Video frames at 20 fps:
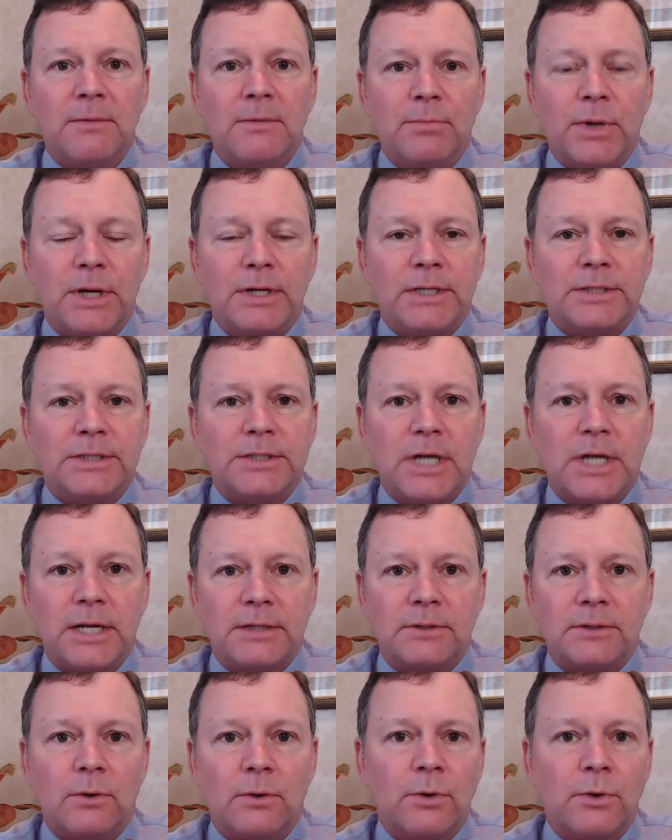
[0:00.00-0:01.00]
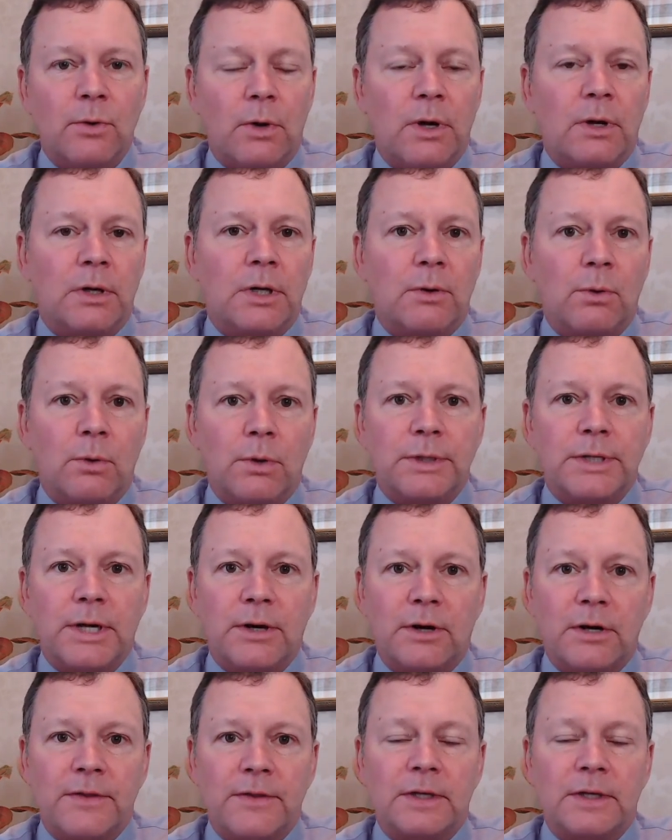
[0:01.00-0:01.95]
But it's not ordinary that